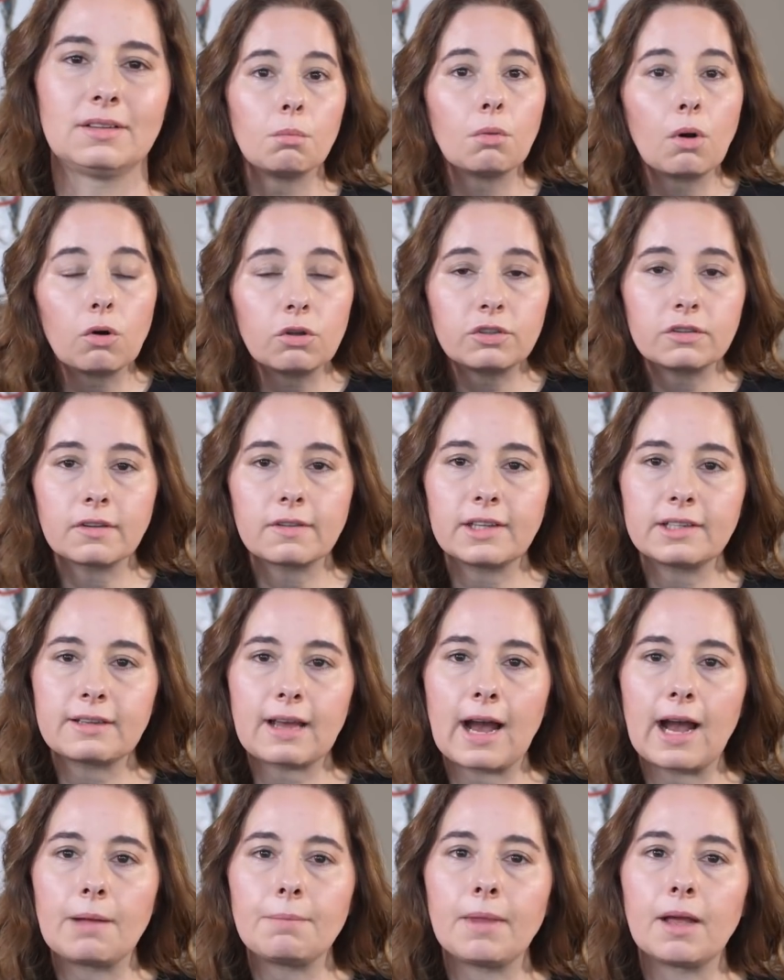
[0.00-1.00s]
Most of the
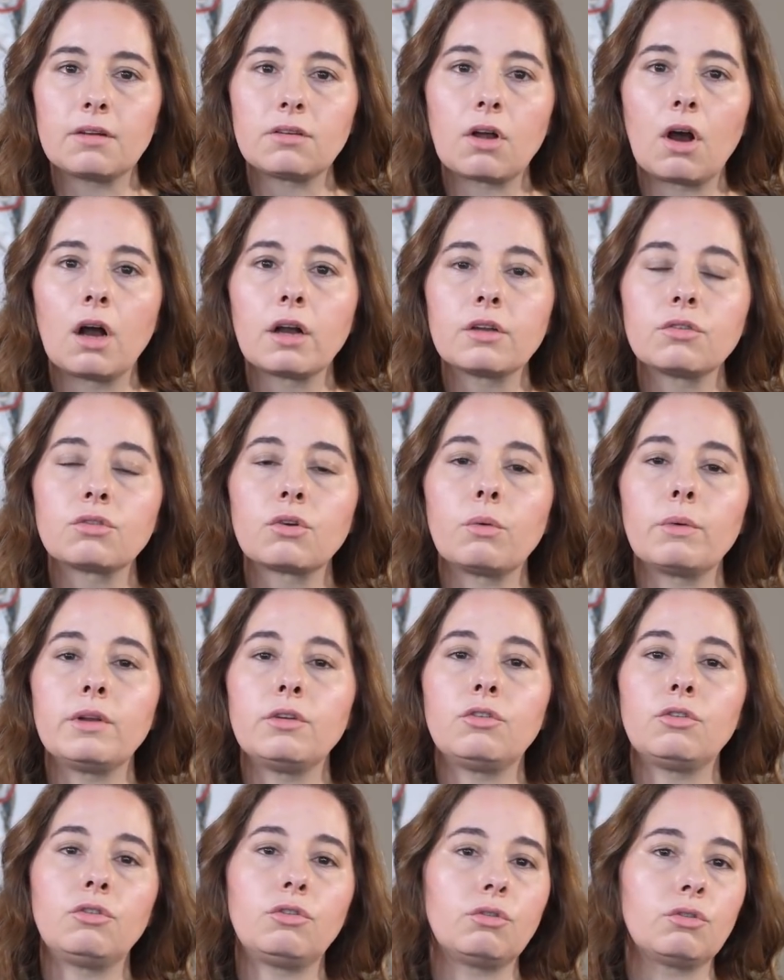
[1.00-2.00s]
time, that dog is
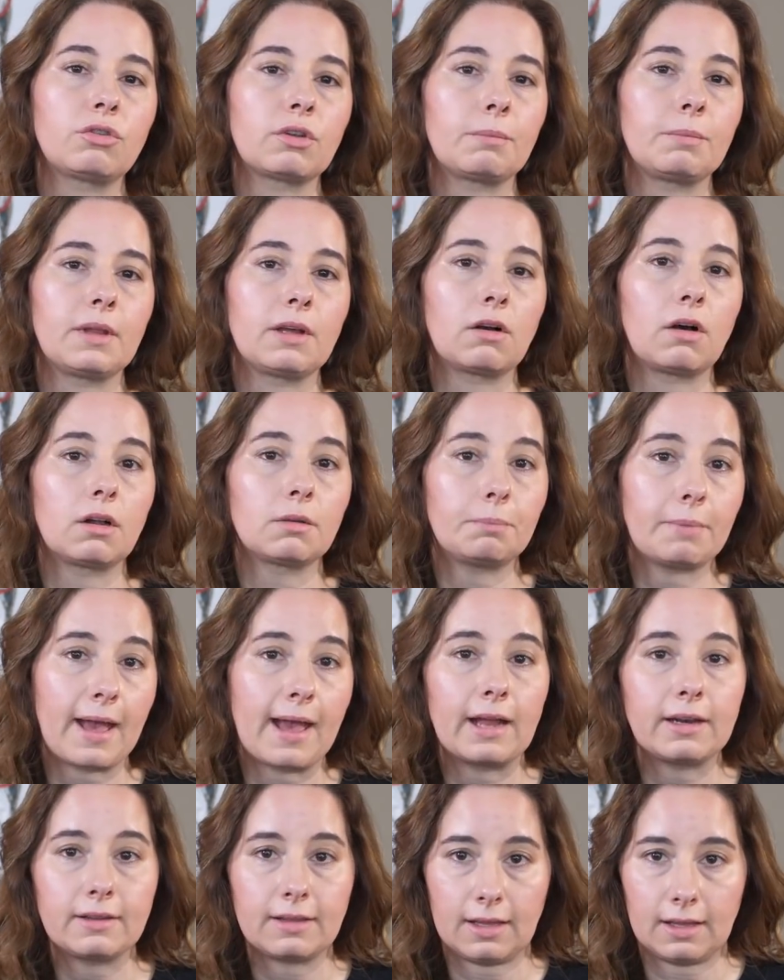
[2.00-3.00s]
going to do something called
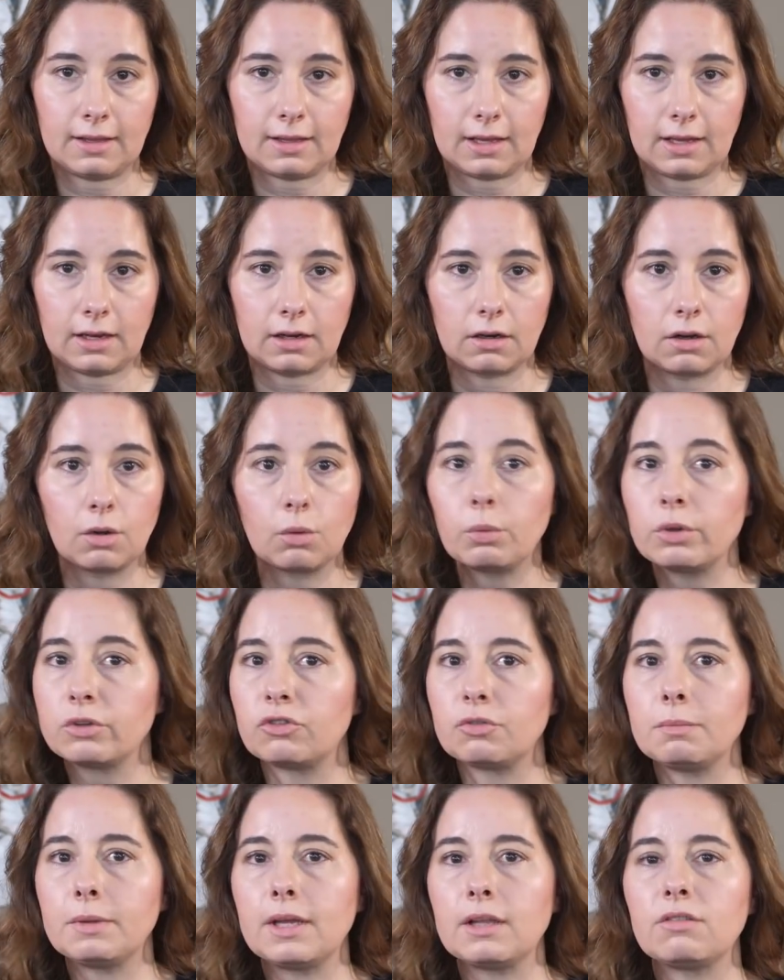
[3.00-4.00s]
pancaking,
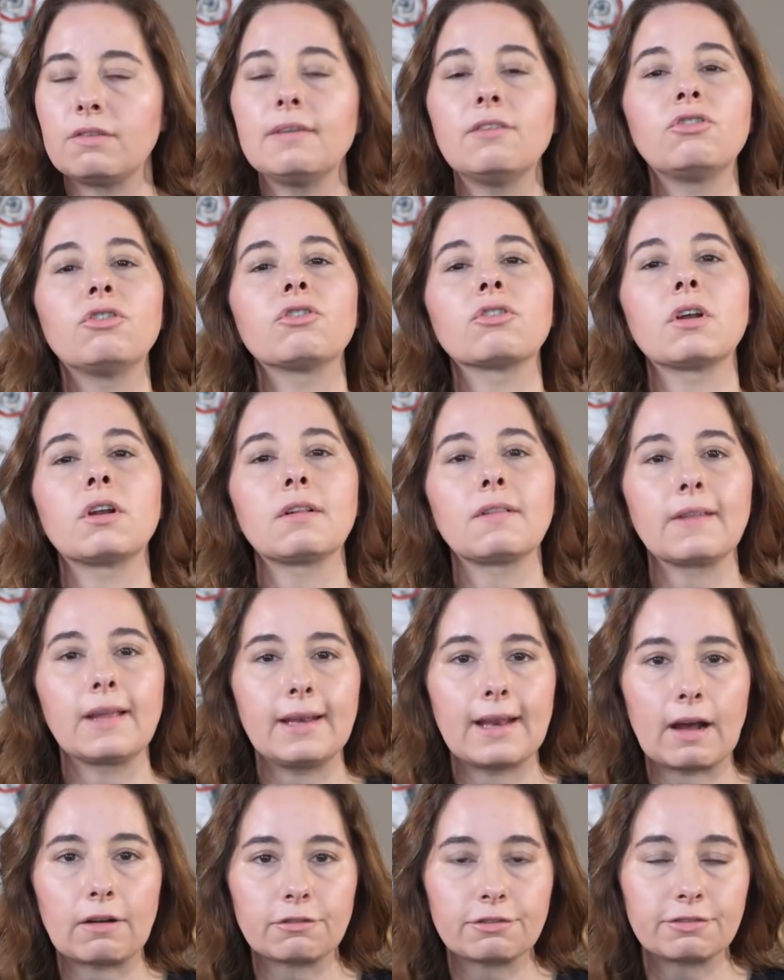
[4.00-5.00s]
which means he's just going to
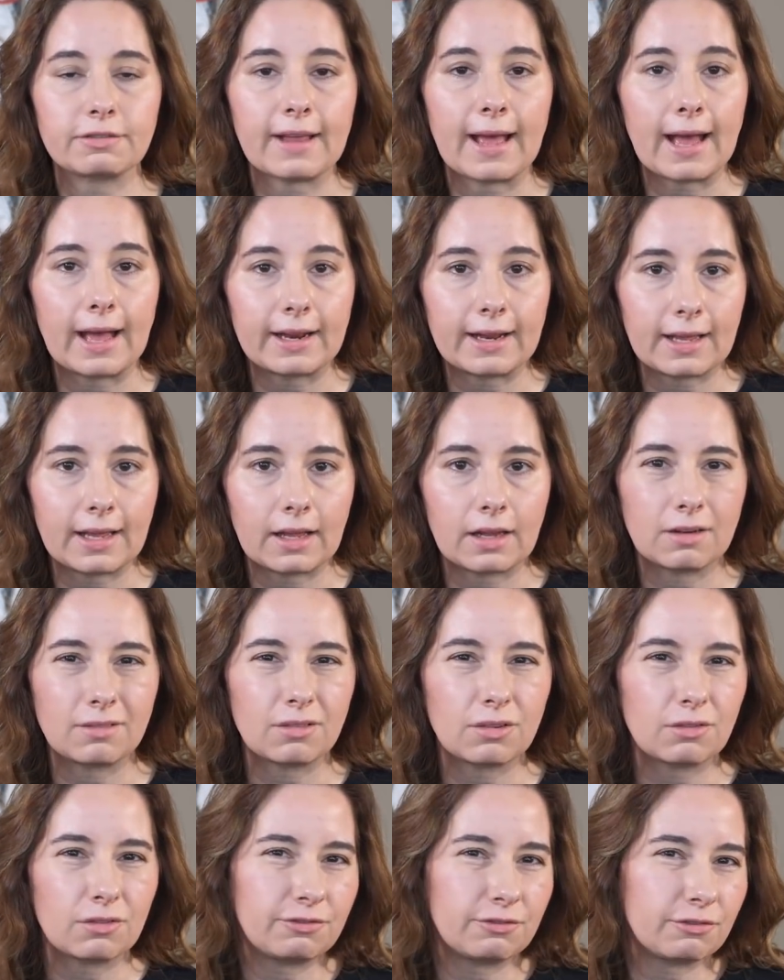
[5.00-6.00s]
lay down flat
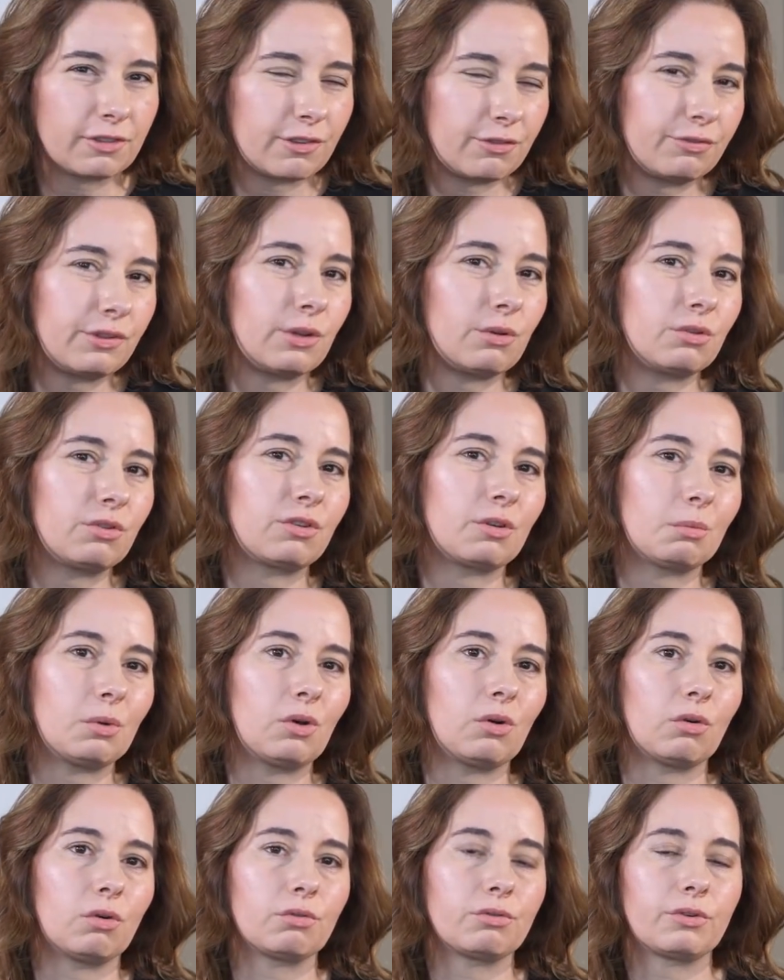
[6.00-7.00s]
and refuse to
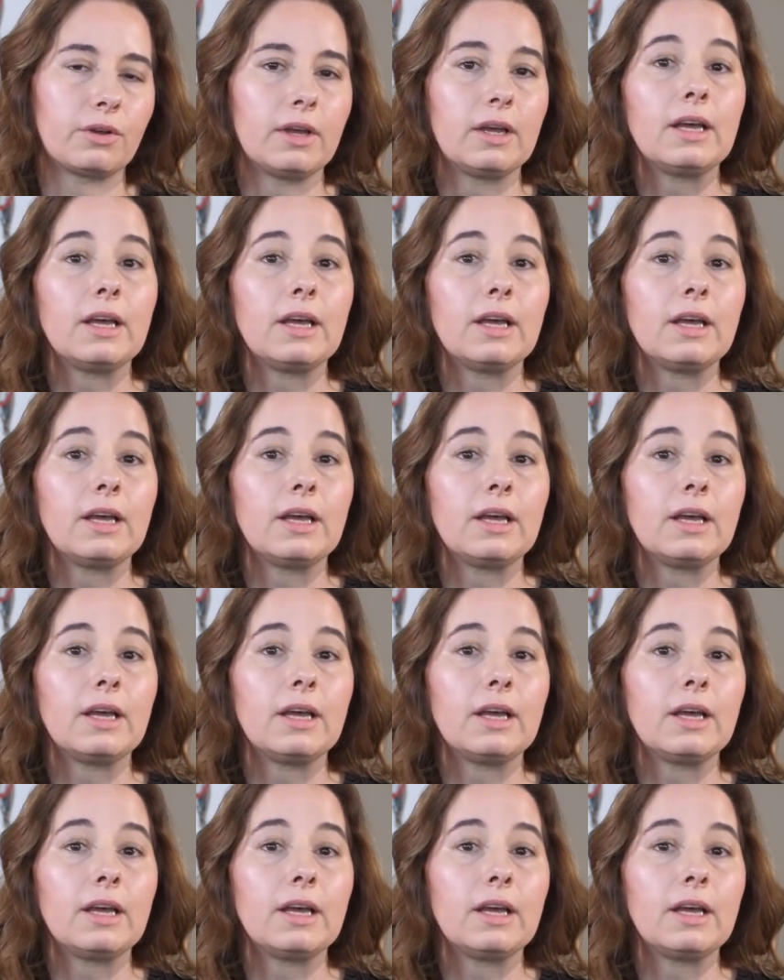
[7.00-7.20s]
move.